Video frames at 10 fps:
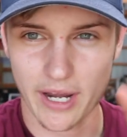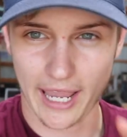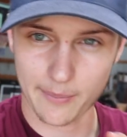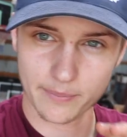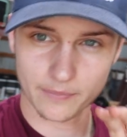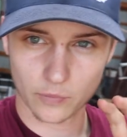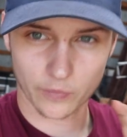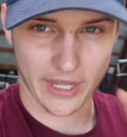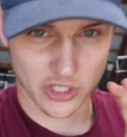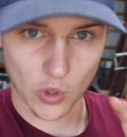name
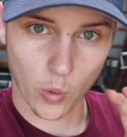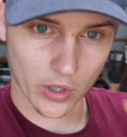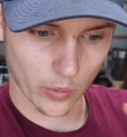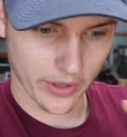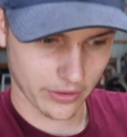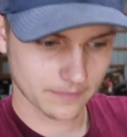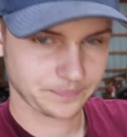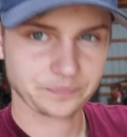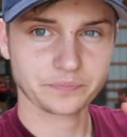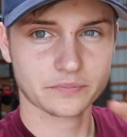that you order with.
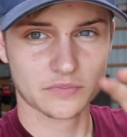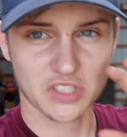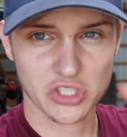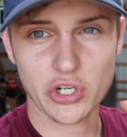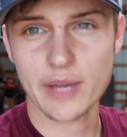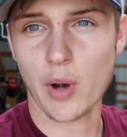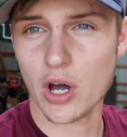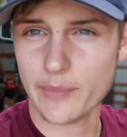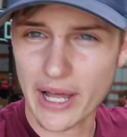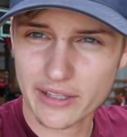Your name
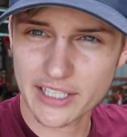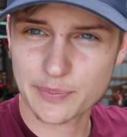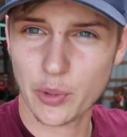automatically gets